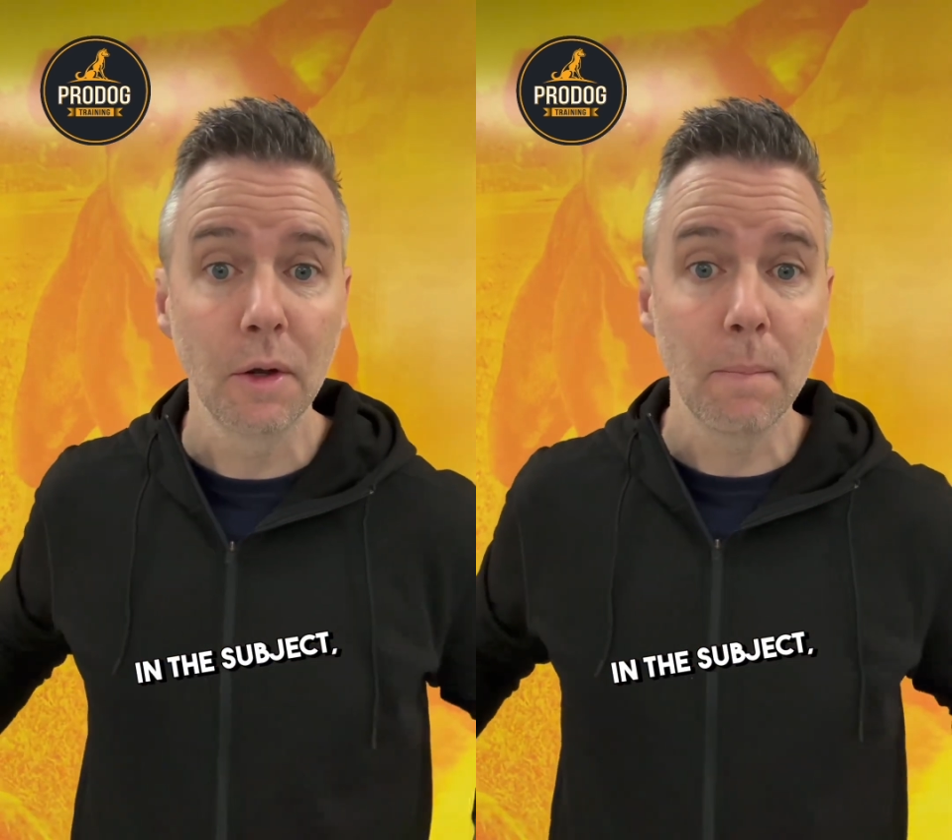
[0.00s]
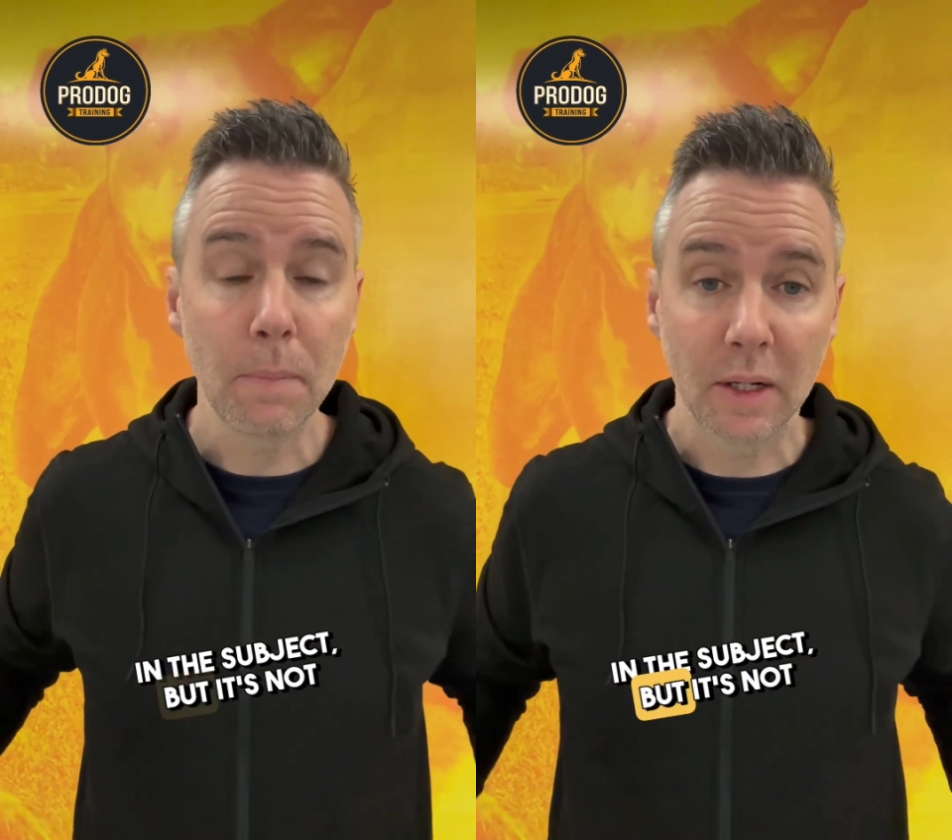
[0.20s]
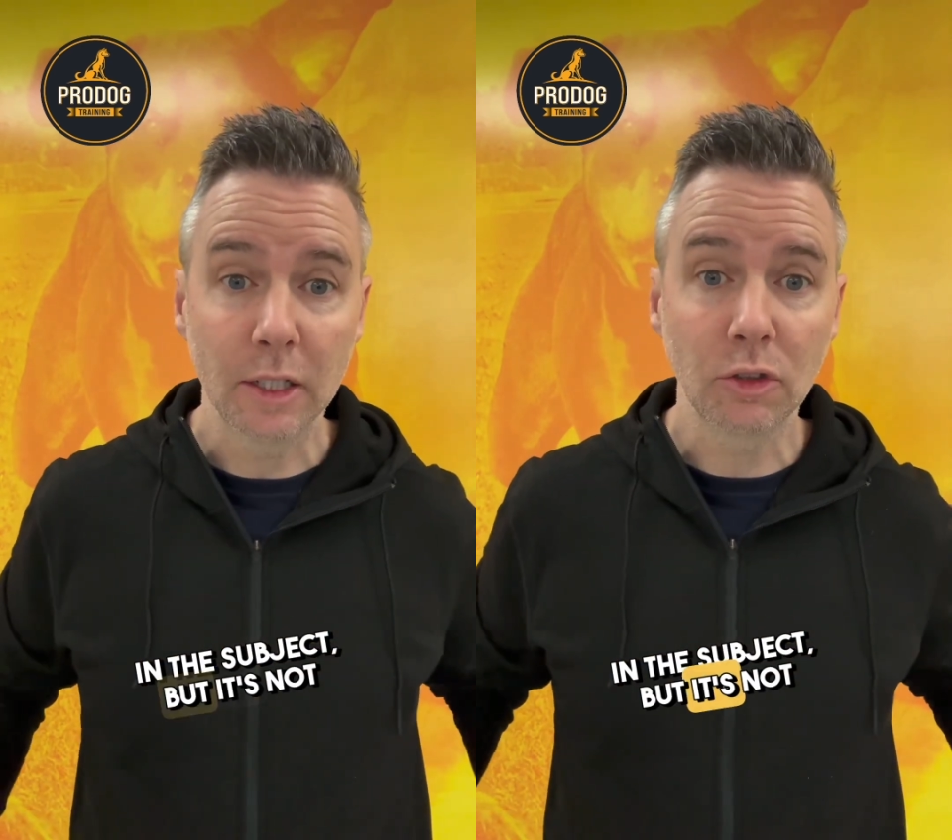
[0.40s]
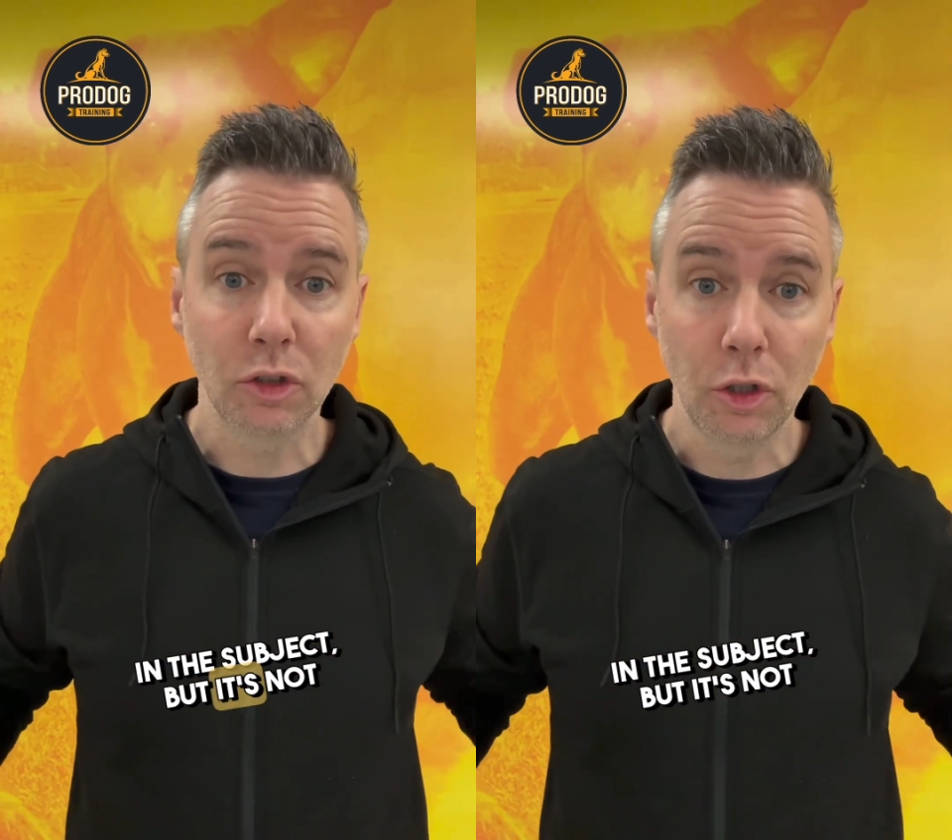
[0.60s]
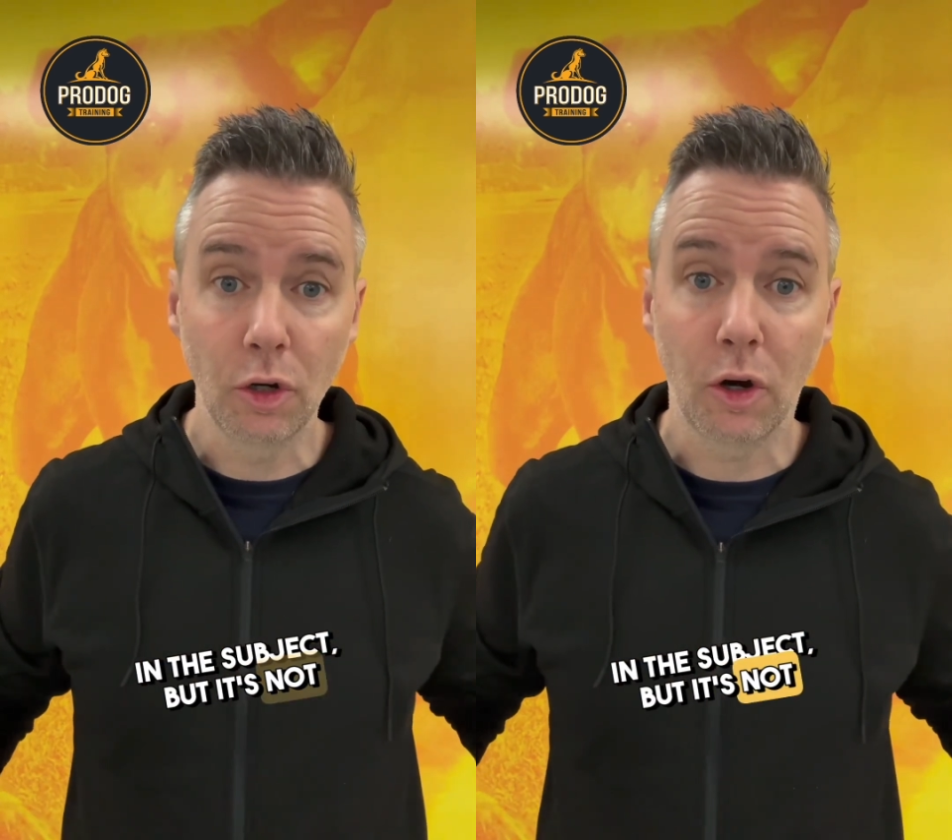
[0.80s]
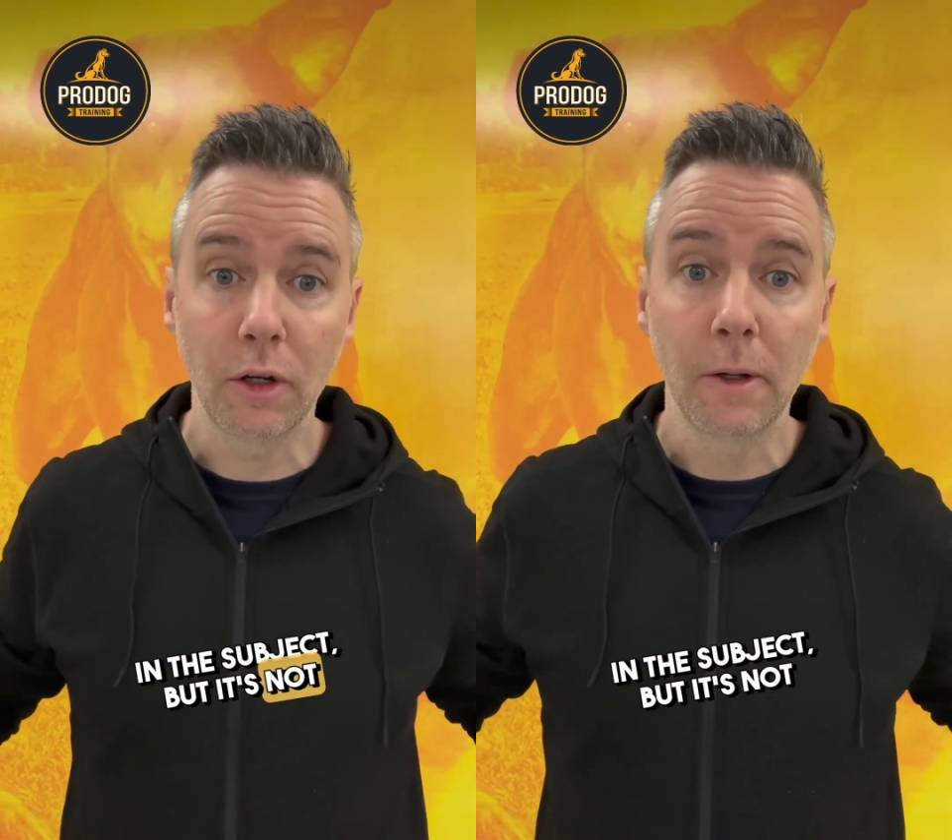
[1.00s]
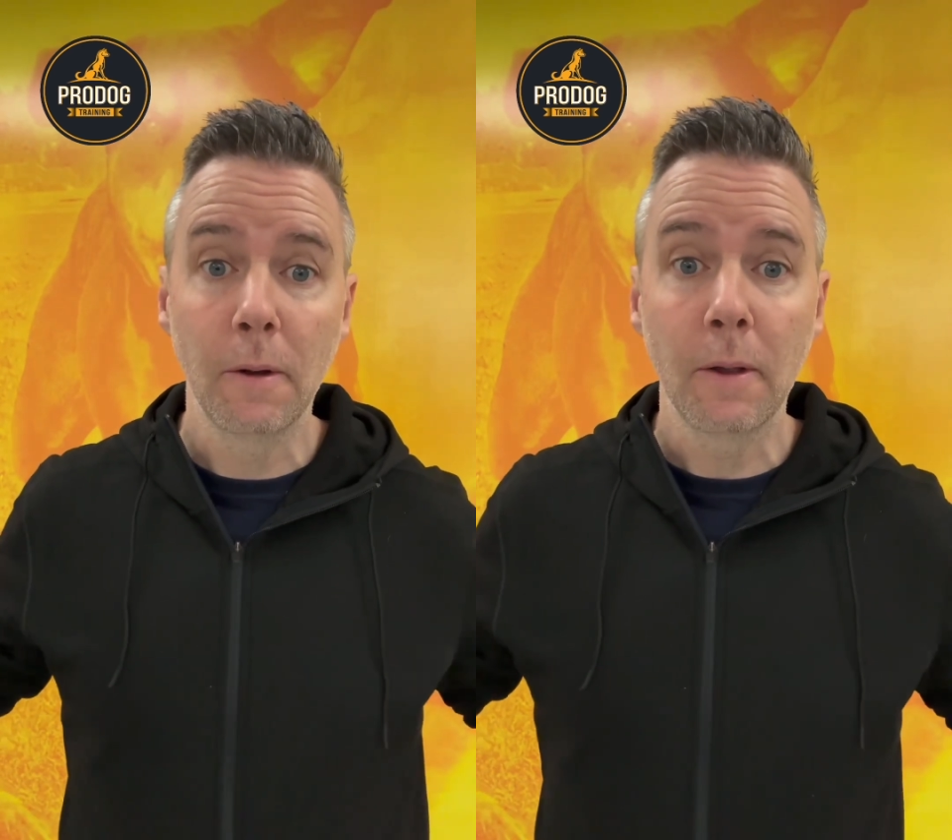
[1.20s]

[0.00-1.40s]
but it's not